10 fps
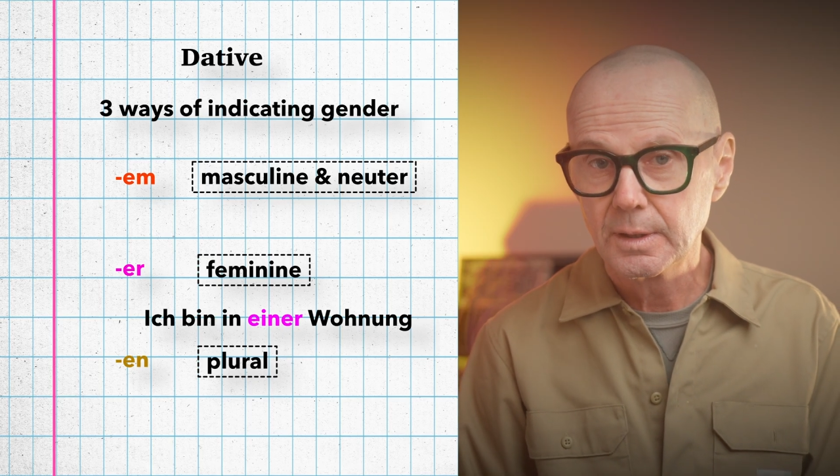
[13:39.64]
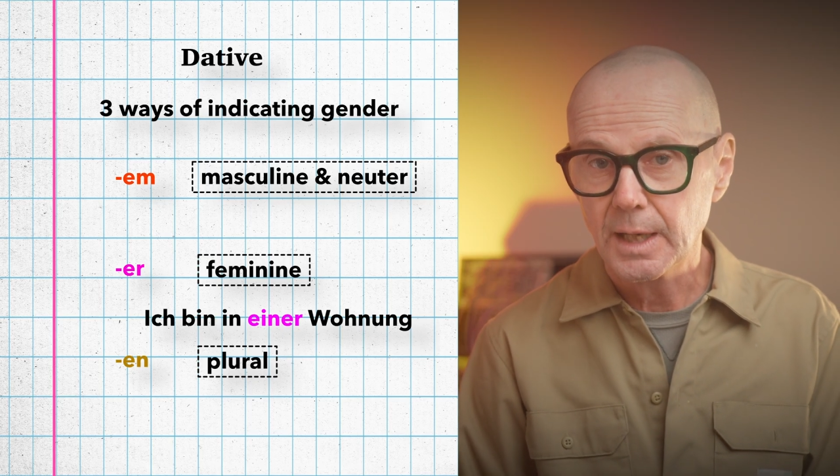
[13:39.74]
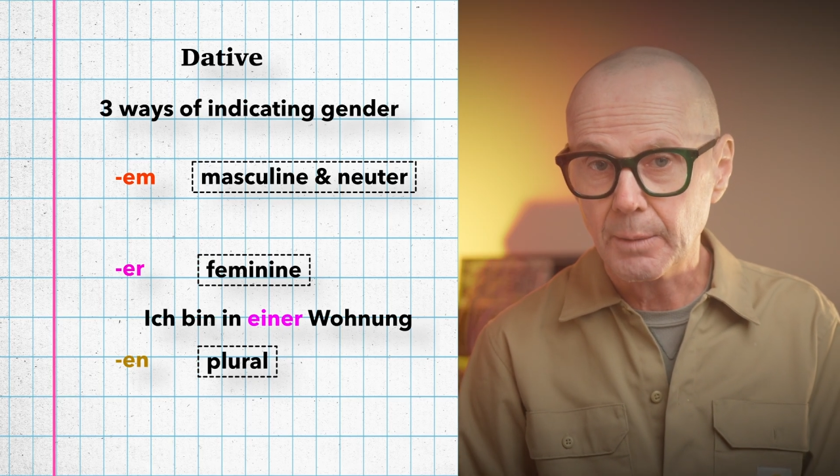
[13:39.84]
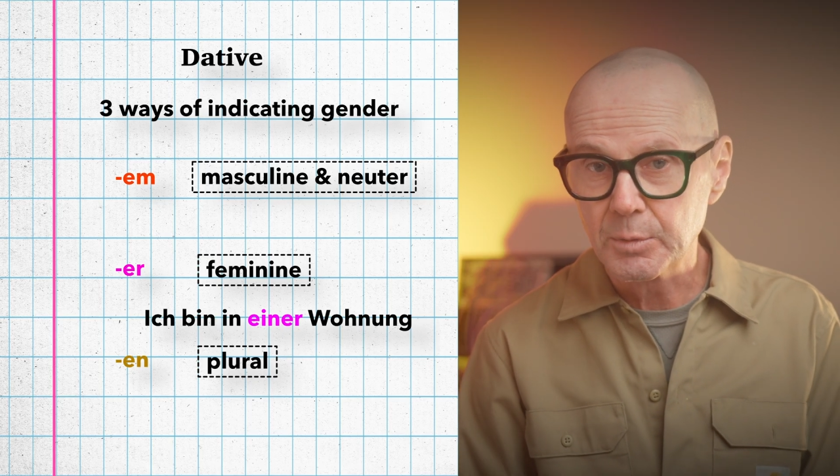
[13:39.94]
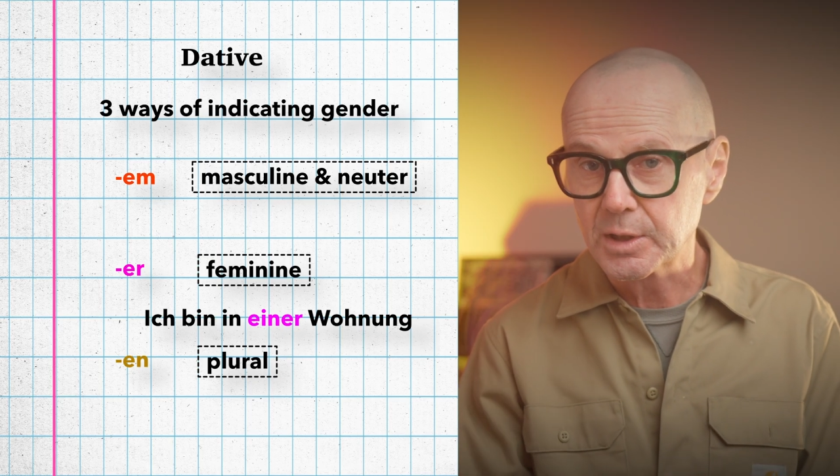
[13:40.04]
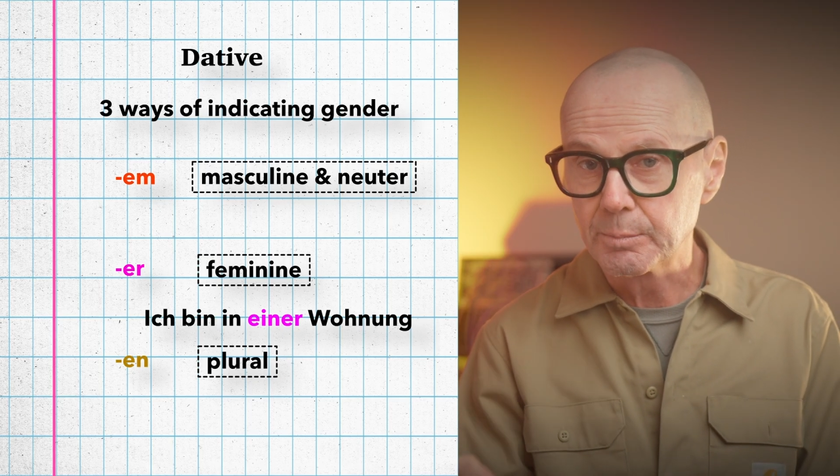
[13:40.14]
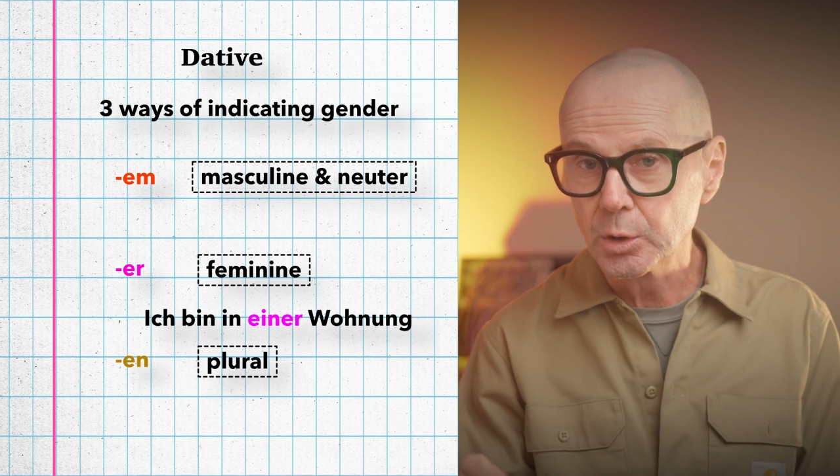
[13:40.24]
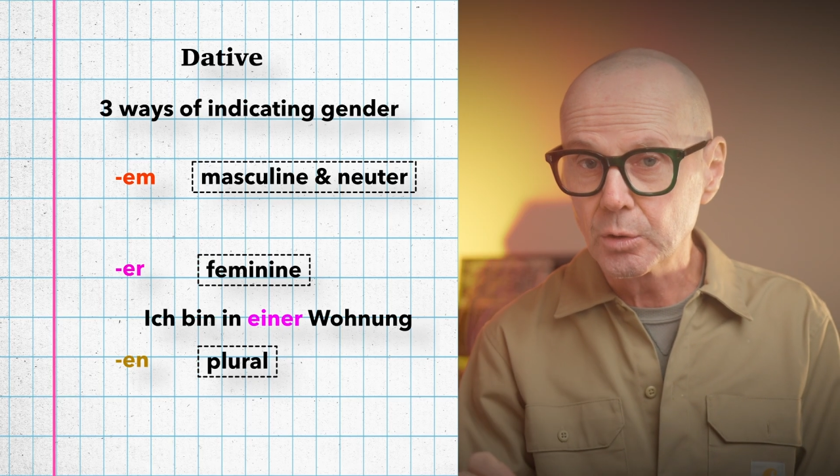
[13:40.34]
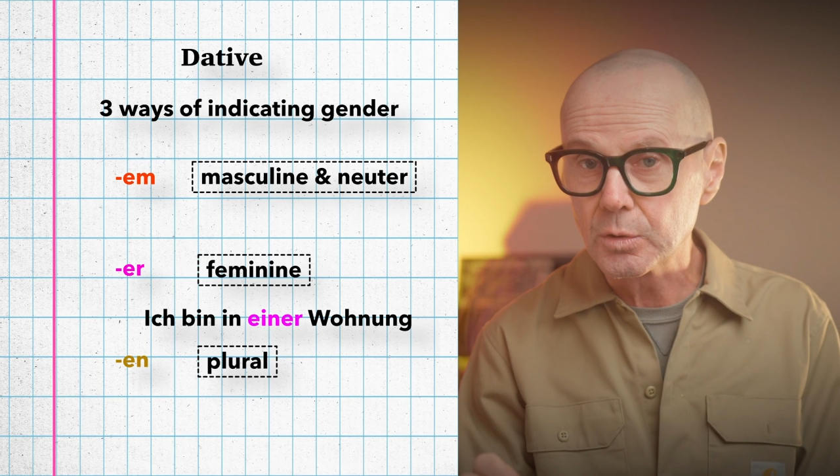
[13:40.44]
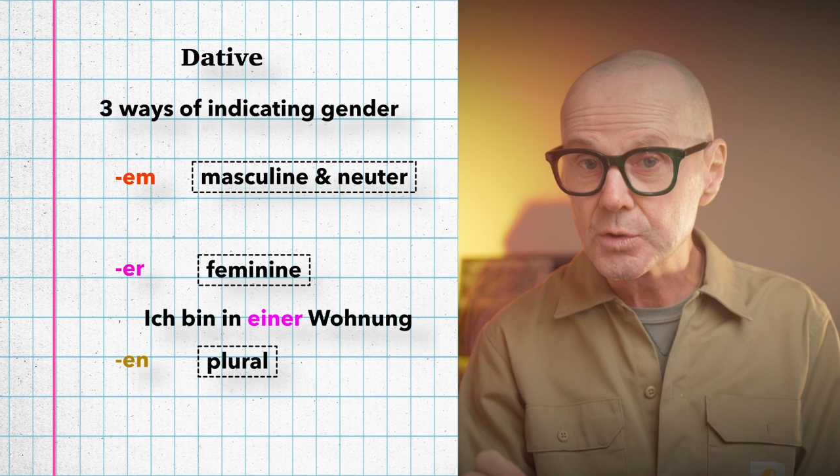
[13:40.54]
And with the
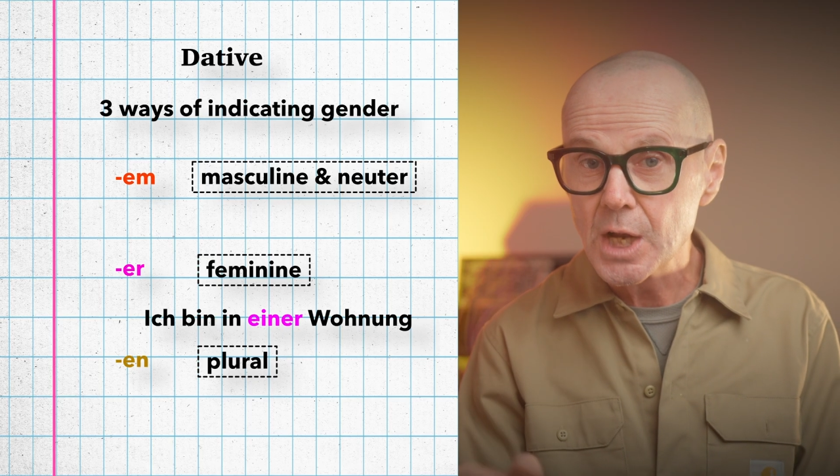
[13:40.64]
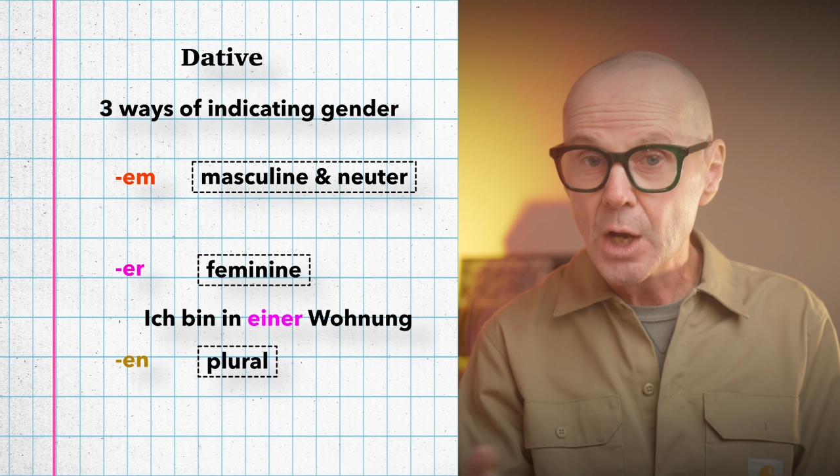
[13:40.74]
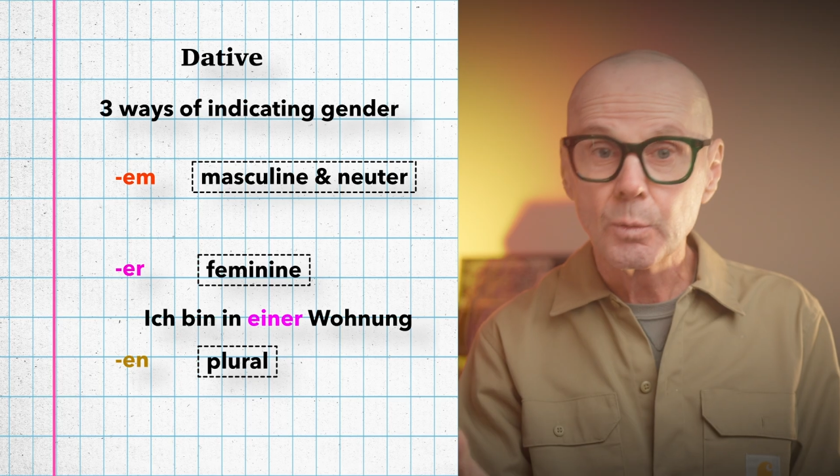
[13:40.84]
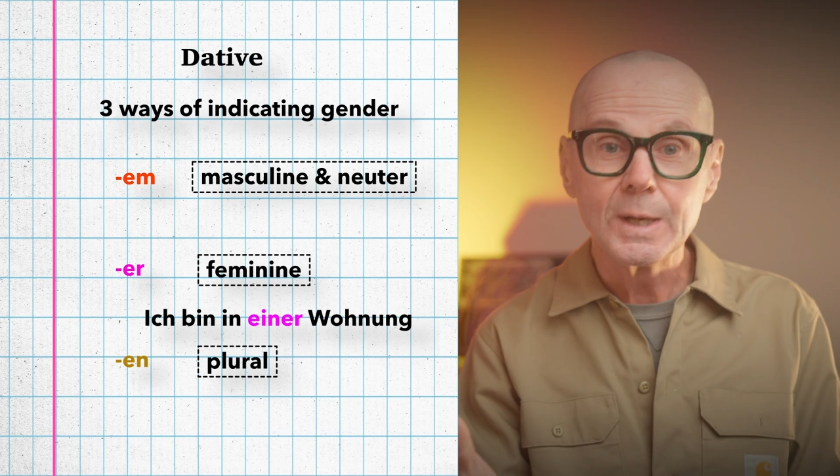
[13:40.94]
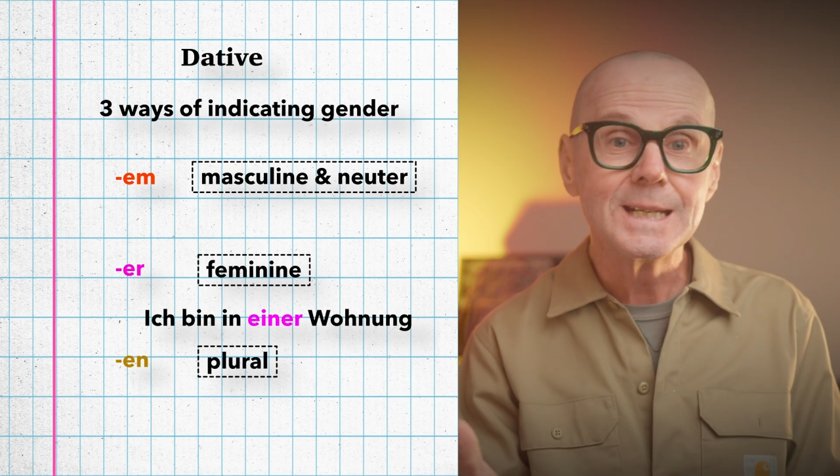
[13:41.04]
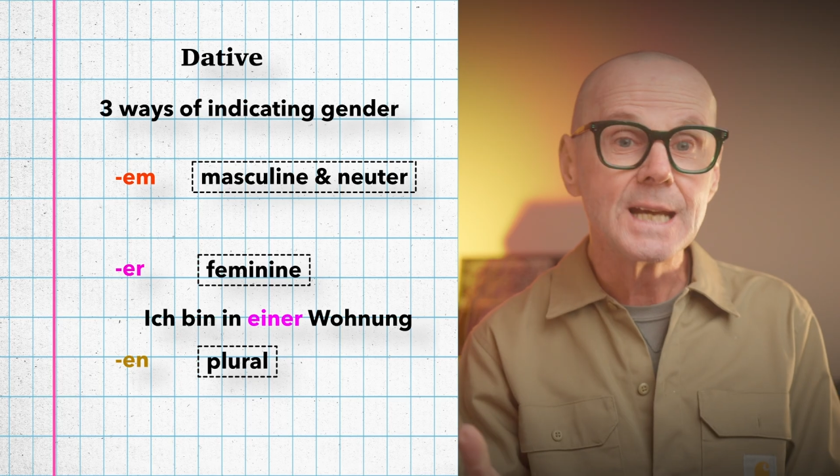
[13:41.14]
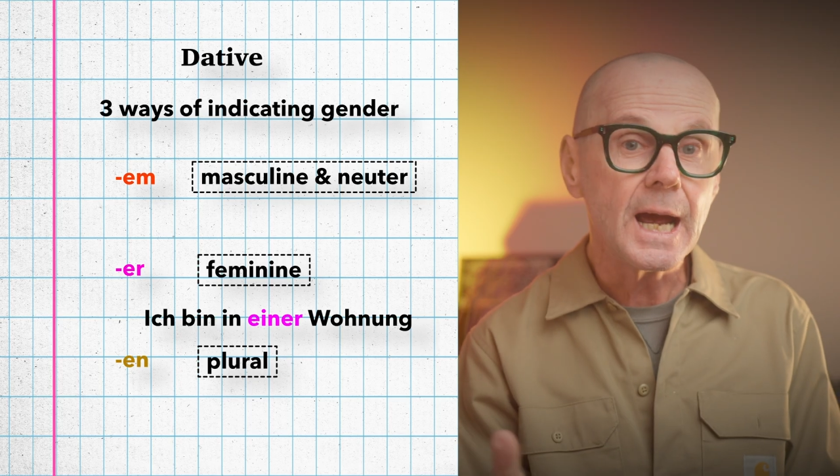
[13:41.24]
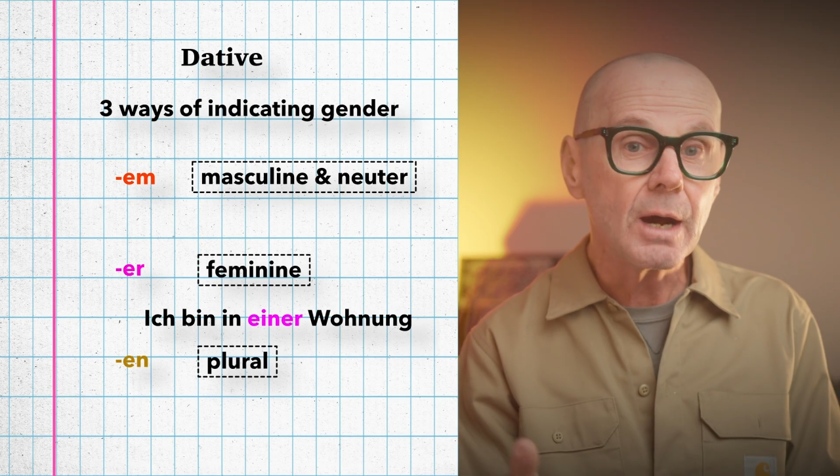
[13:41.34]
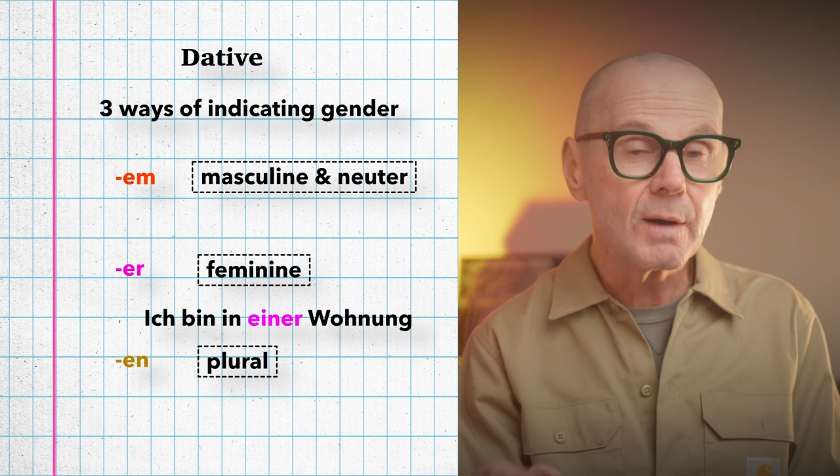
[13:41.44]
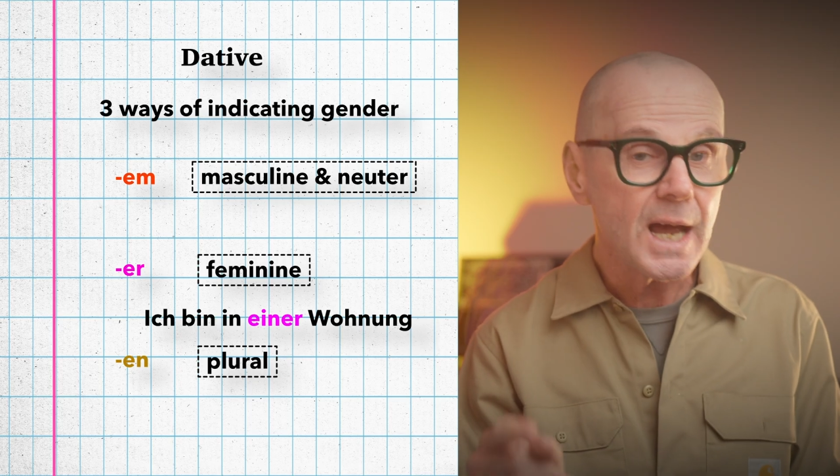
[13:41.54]
plurals, we
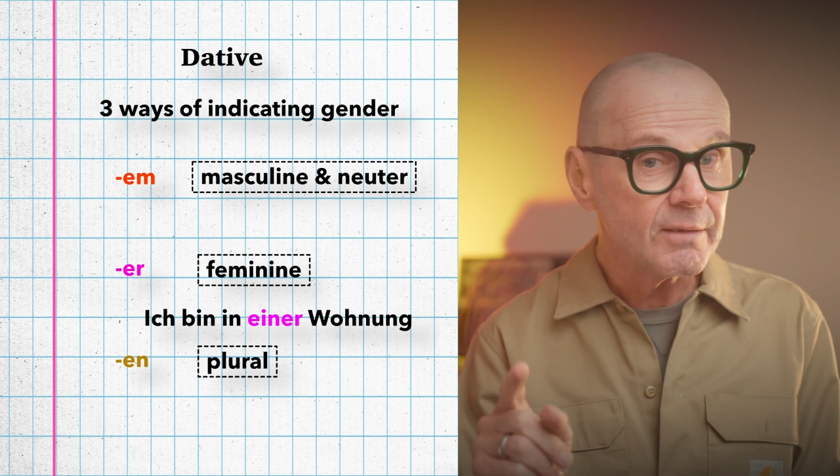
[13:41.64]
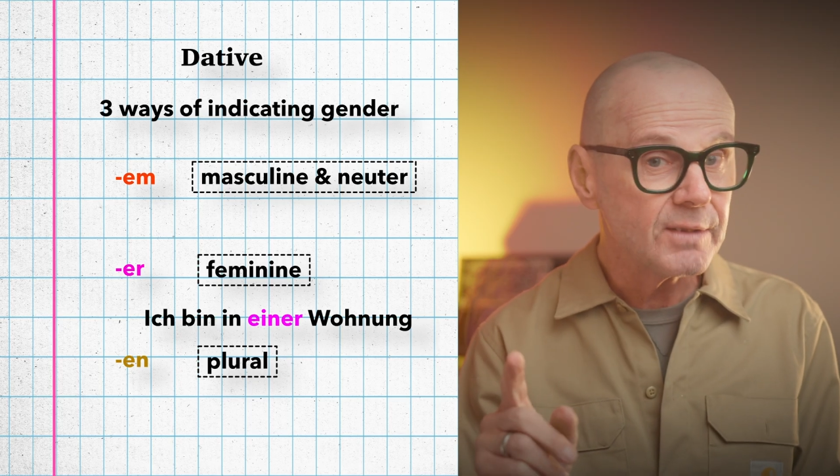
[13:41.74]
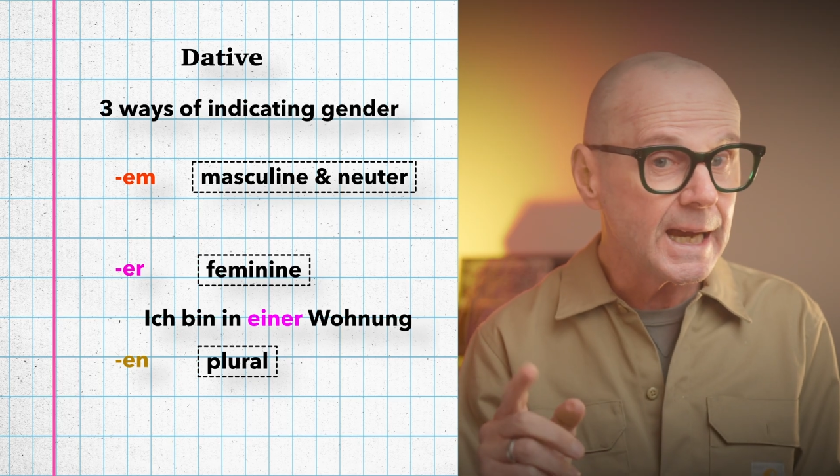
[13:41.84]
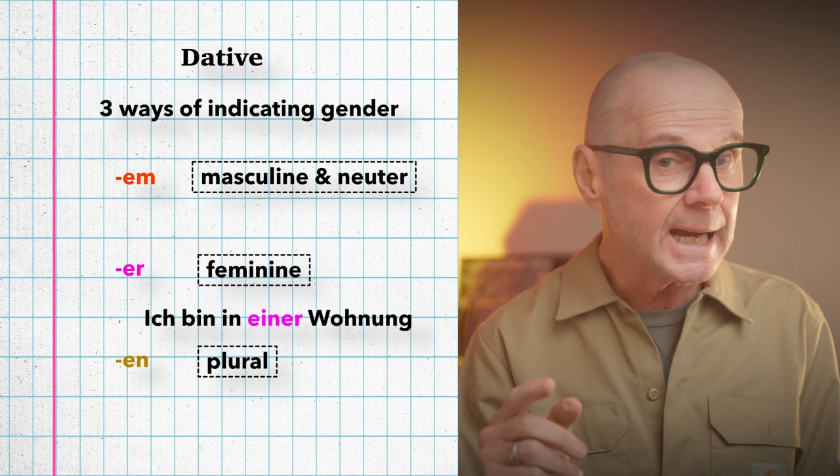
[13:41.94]
now have